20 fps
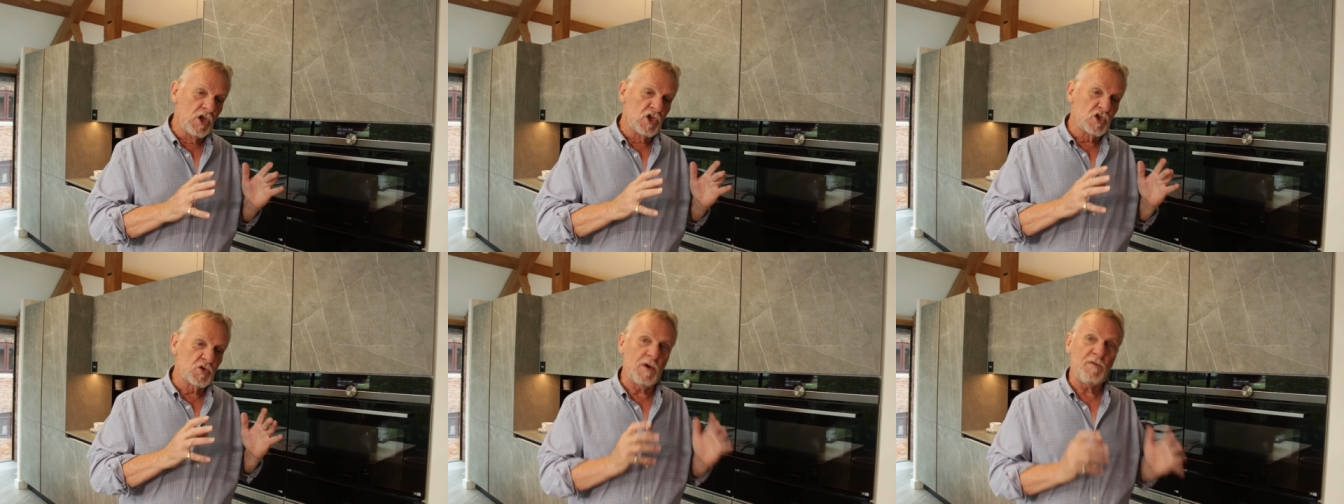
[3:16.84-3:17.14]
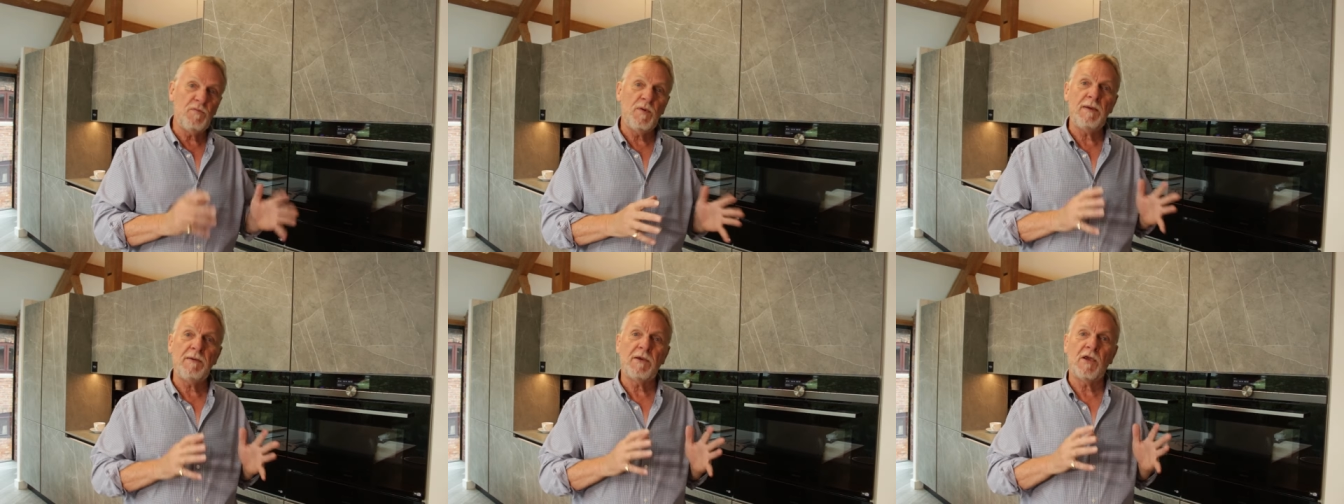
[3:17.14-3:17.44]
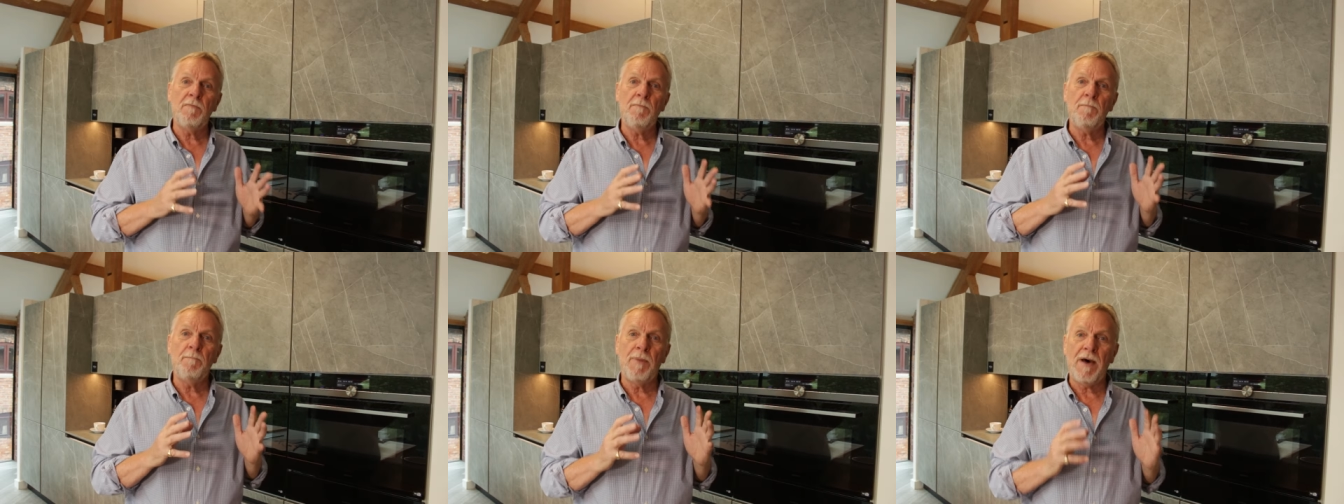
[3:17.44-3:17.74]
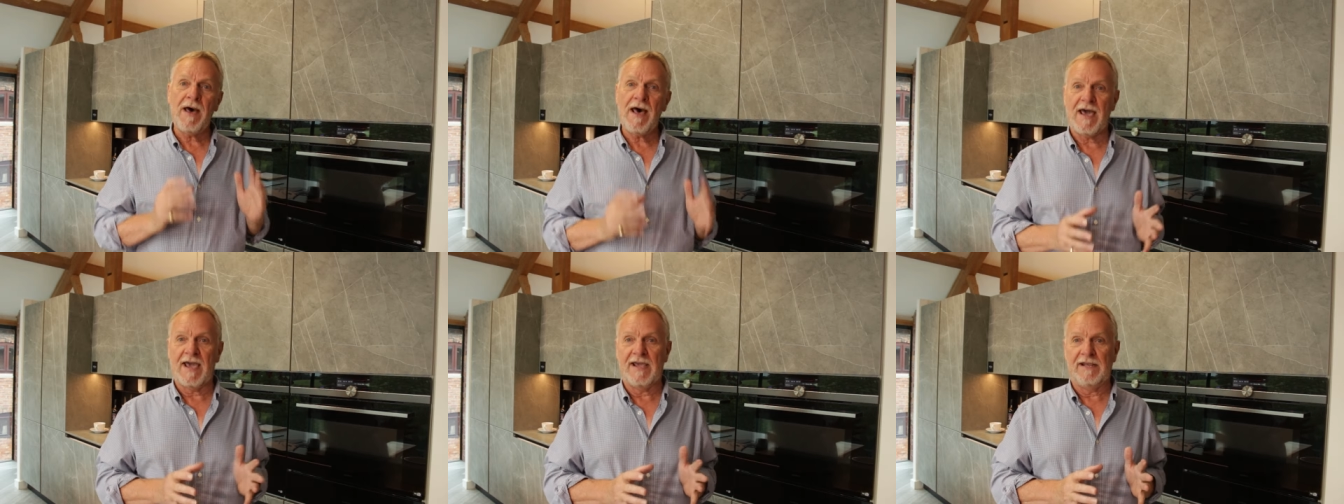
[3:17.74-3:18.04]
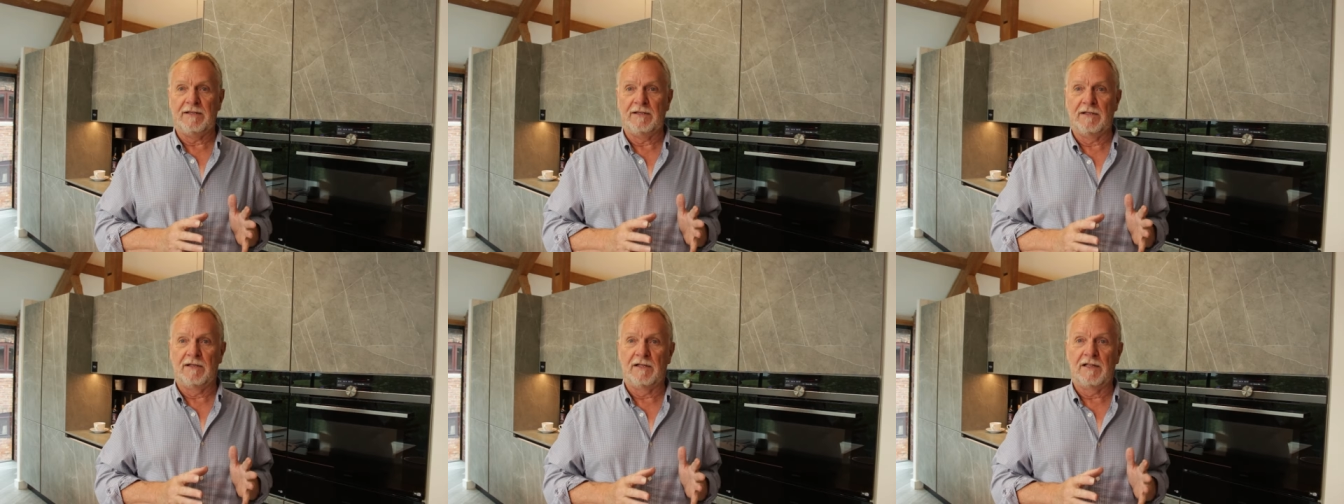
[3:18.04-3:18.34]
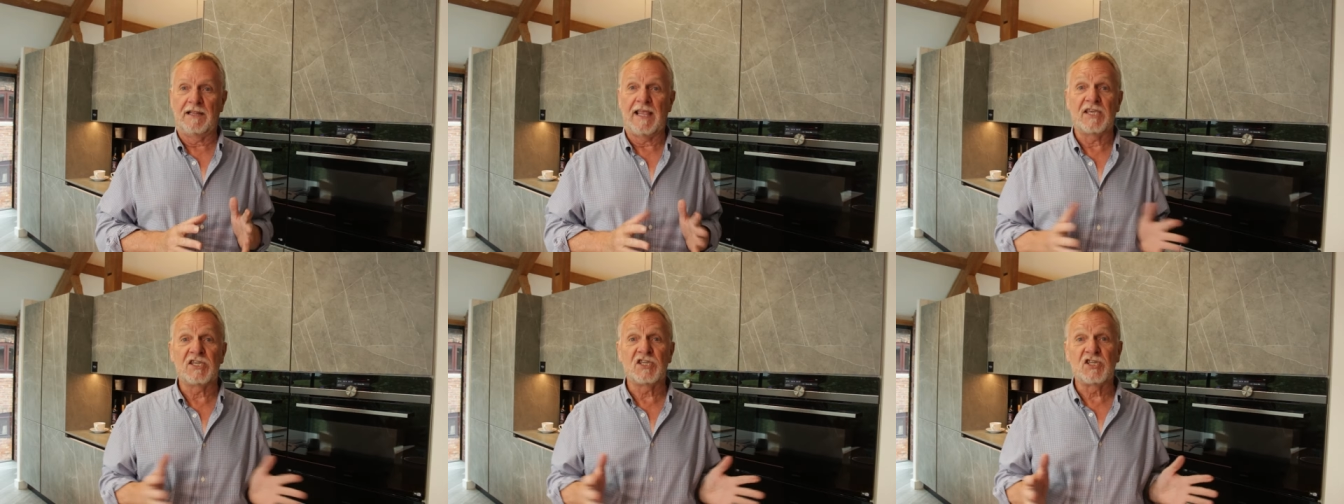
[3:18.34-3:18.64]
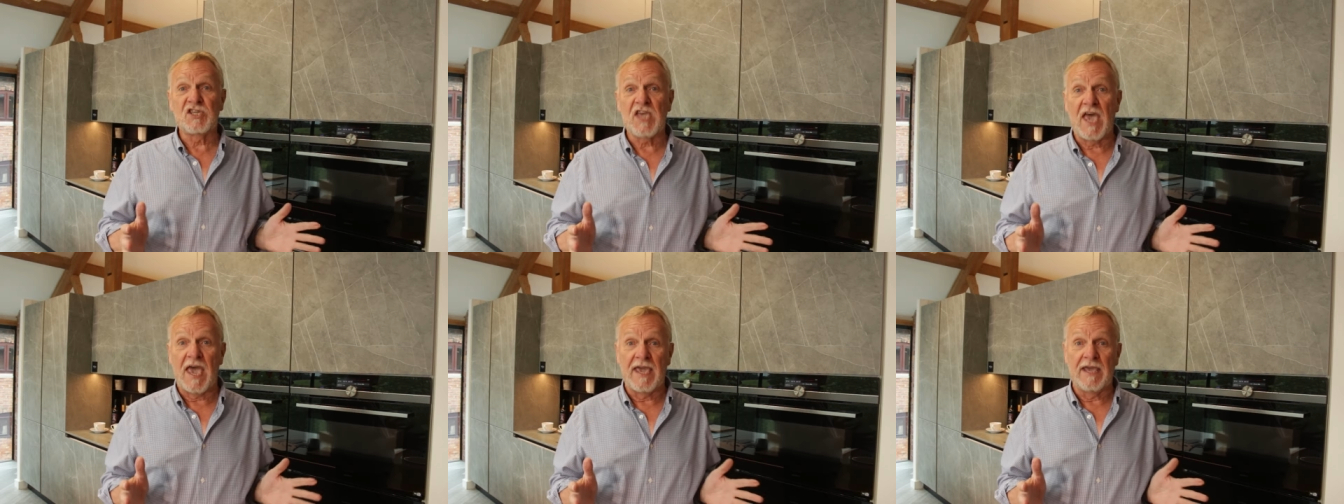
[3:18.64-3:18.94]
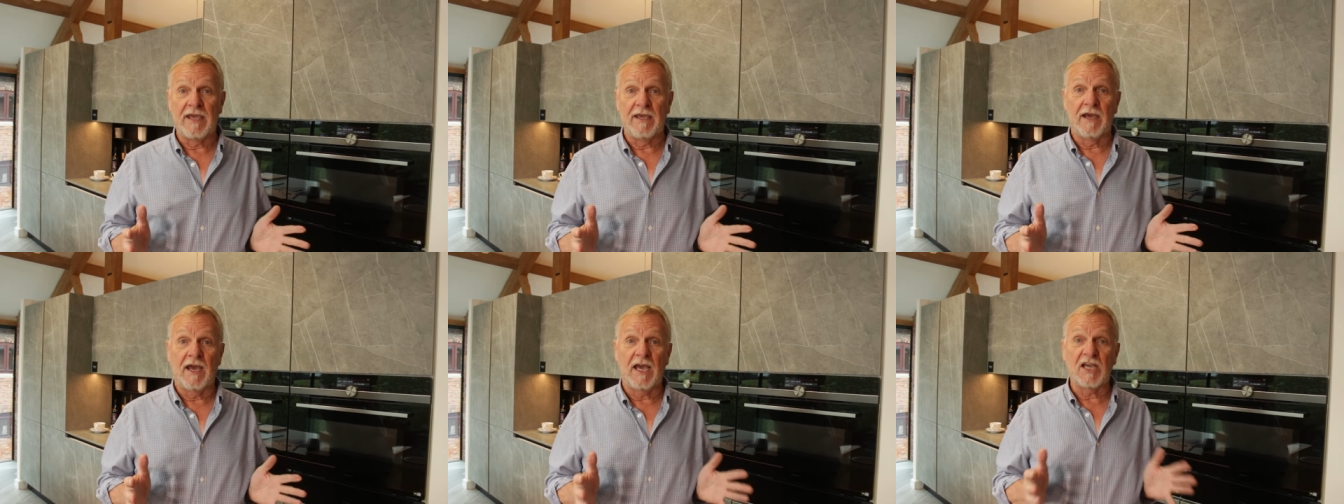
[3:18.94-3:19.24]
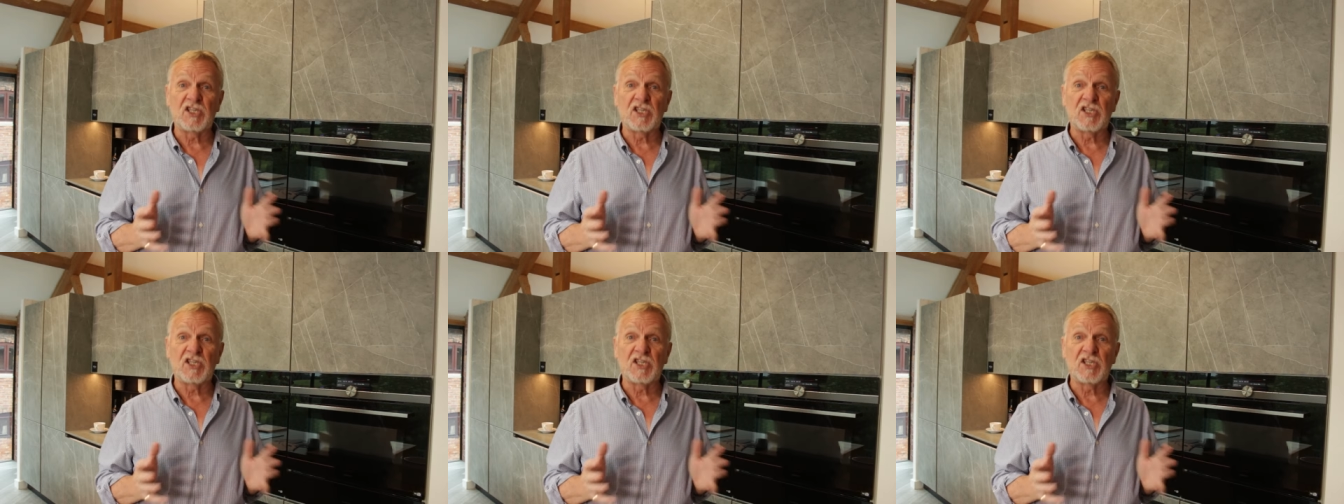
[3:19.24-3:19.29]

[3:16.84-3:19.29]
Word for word: So if we combine, let's say,